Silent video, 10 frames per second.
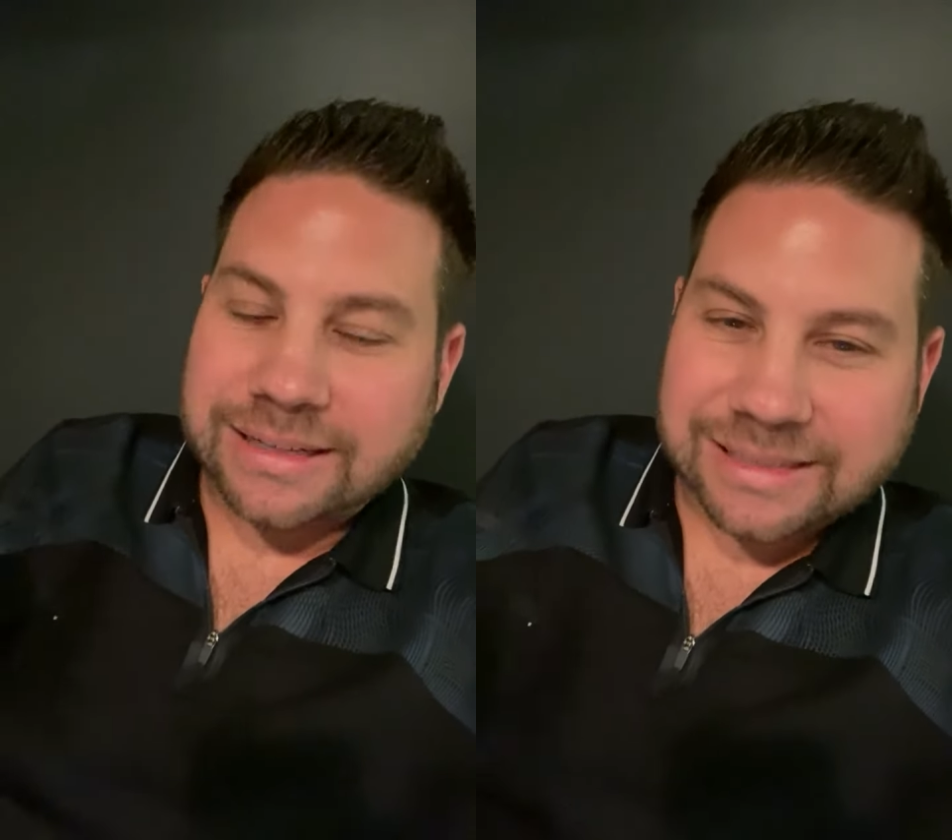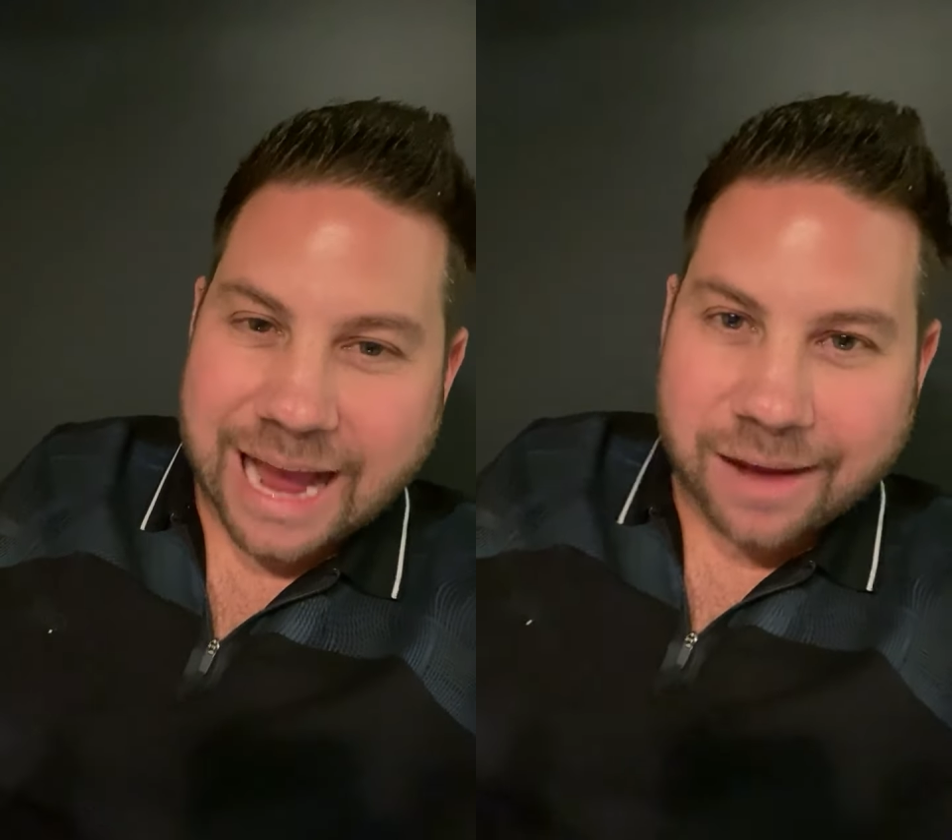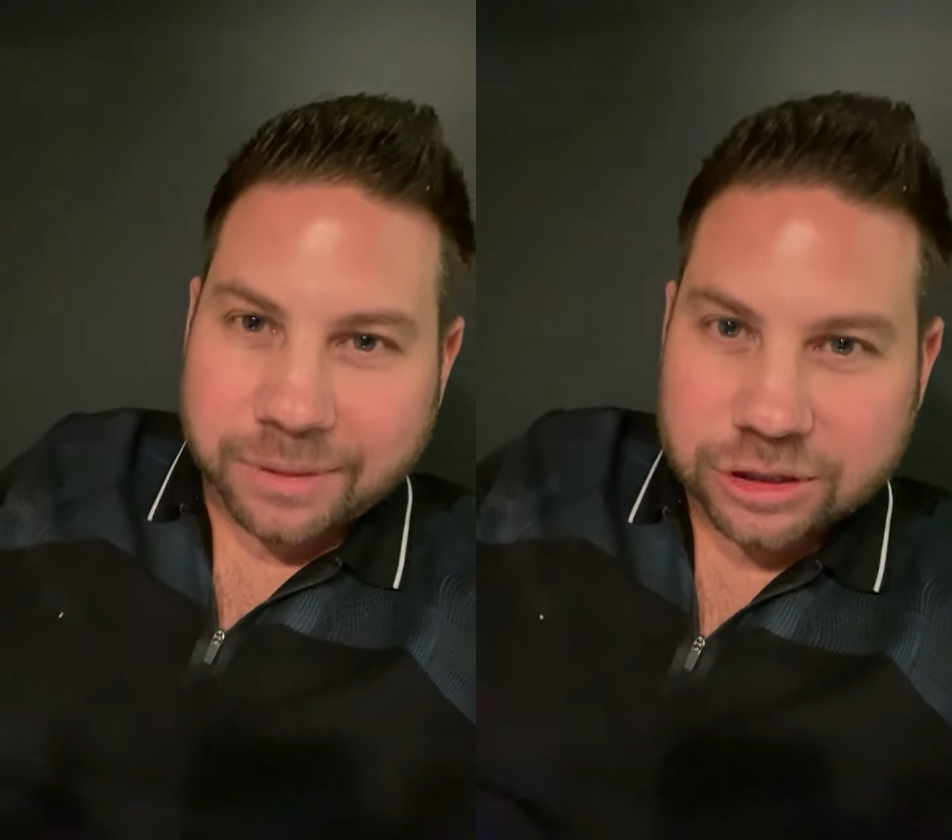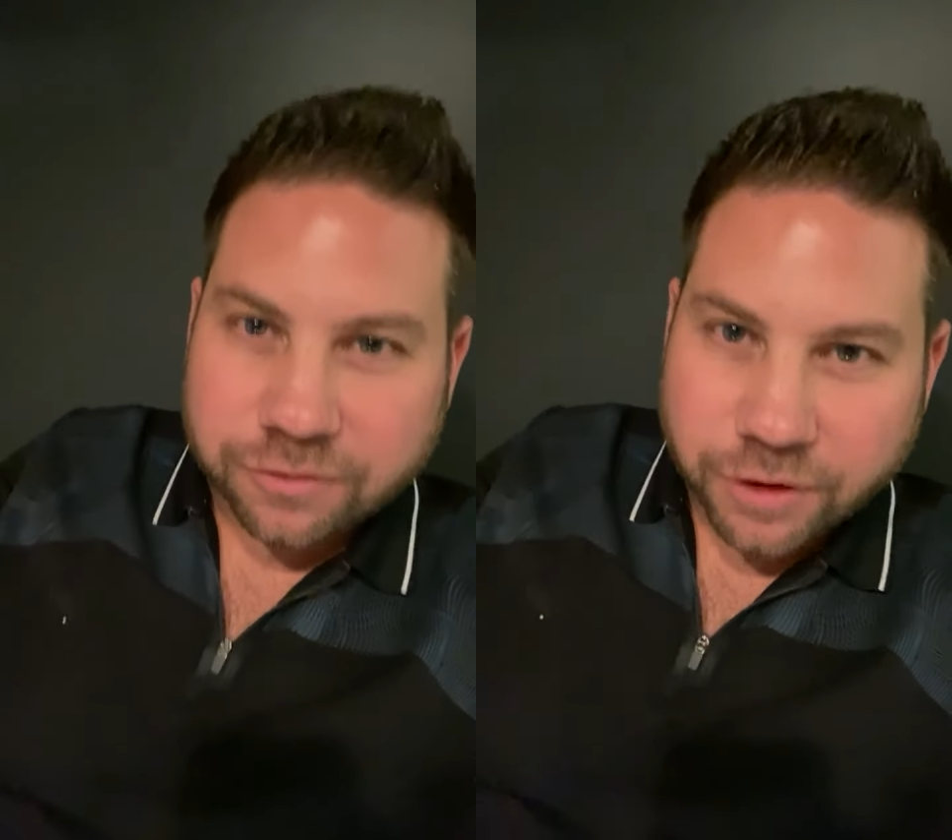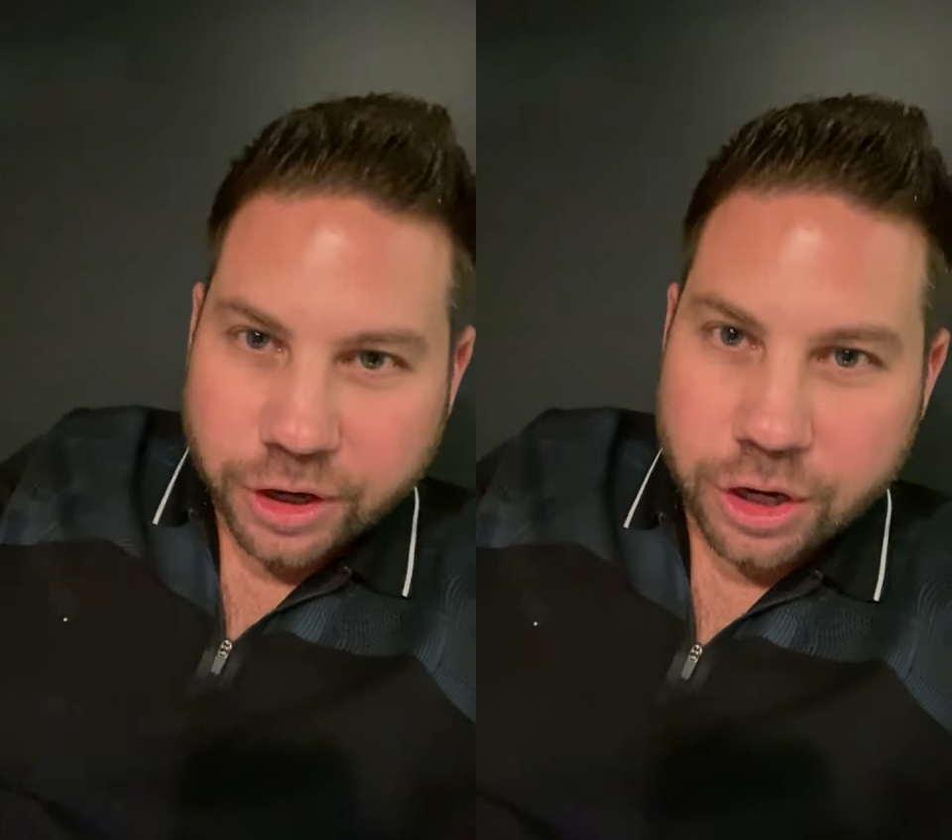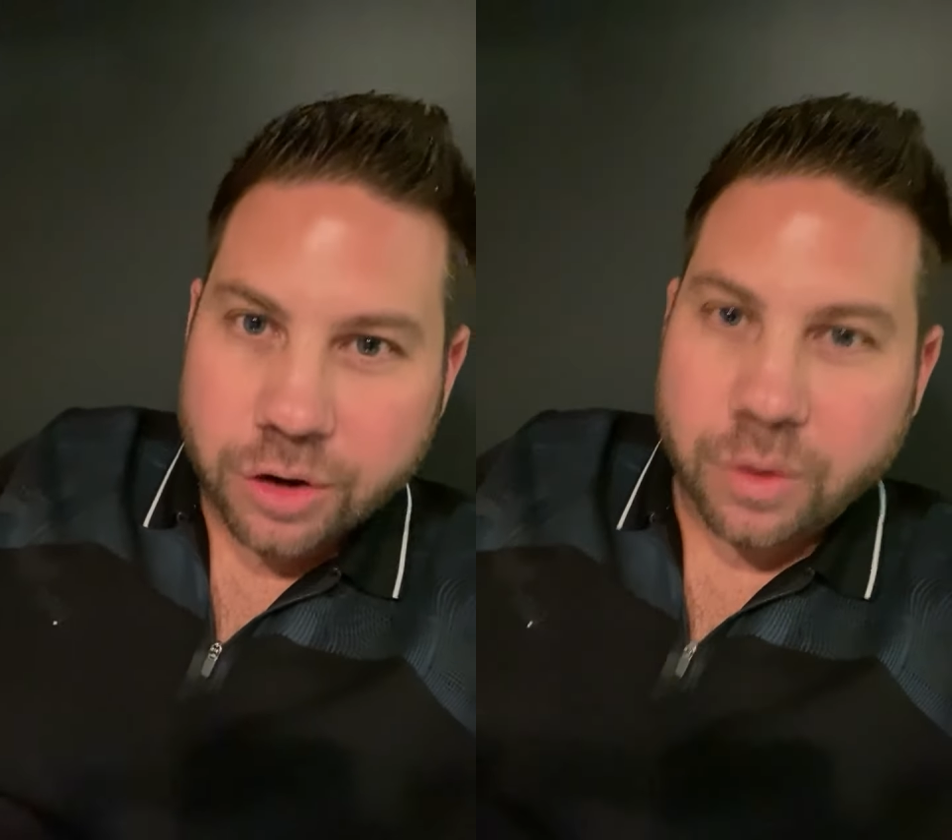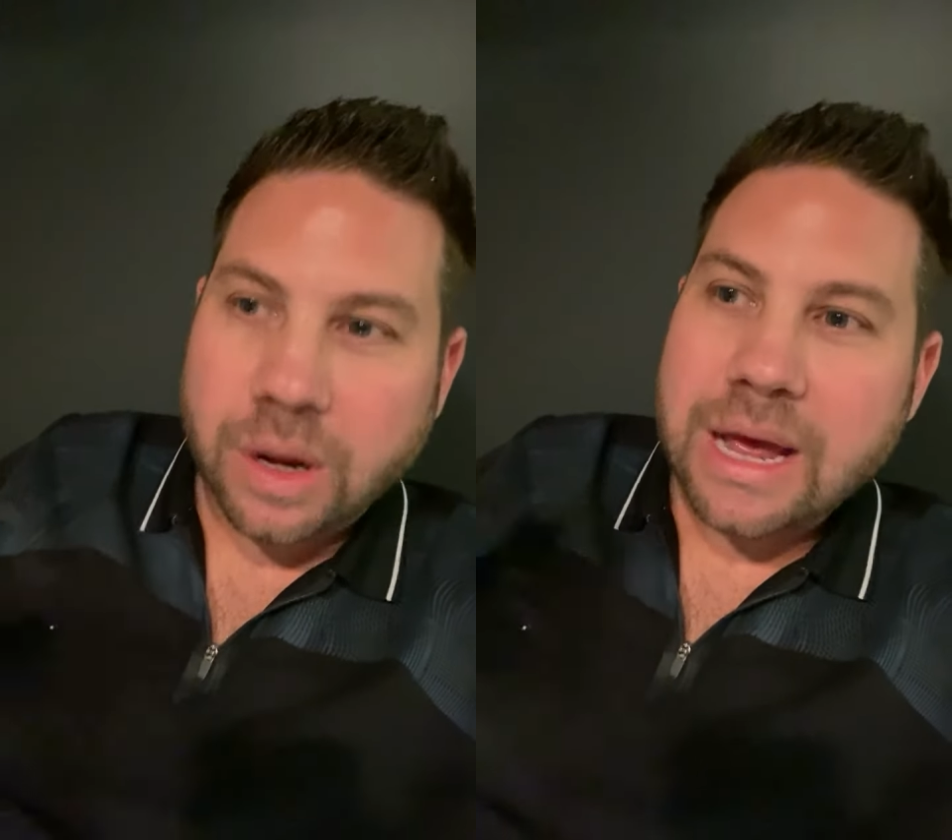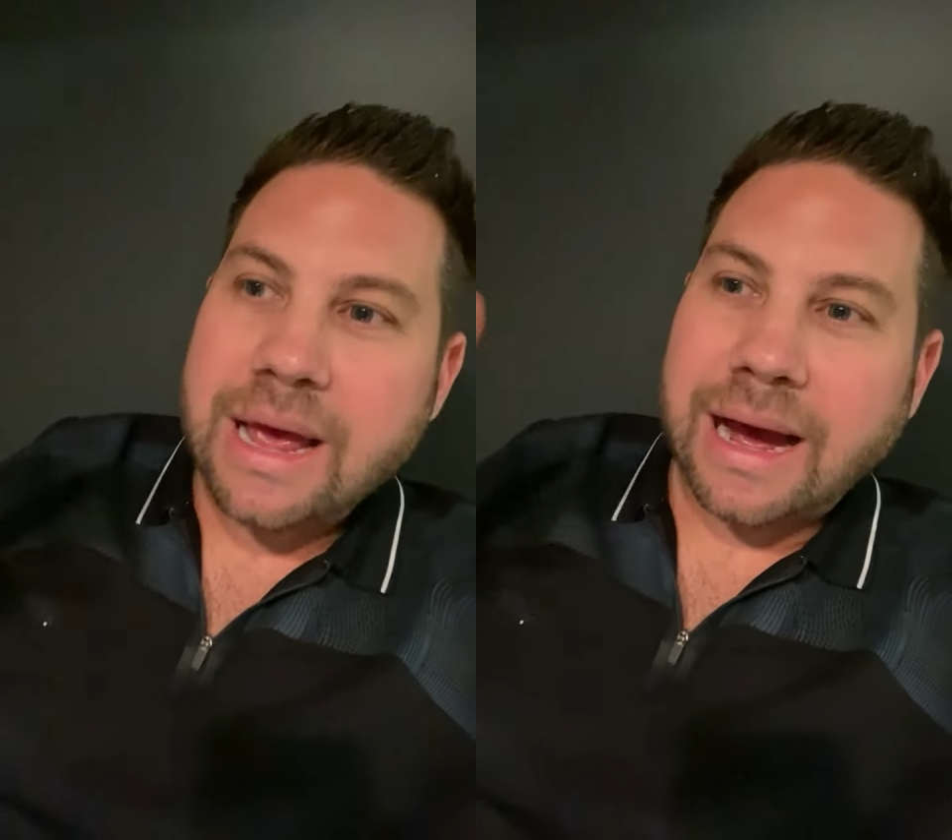established for you,